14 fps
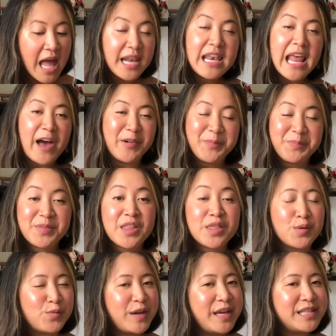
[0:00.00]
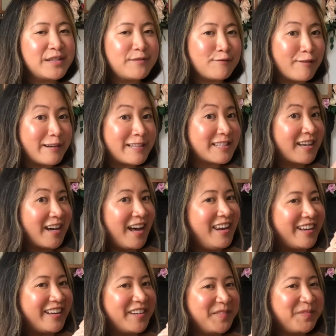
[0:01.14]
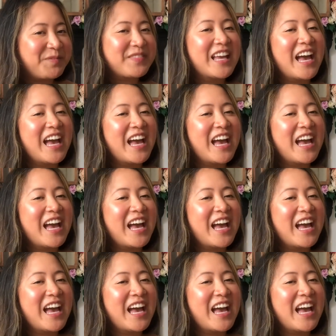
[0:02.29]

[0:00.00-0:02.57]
Now, the reason for its colour,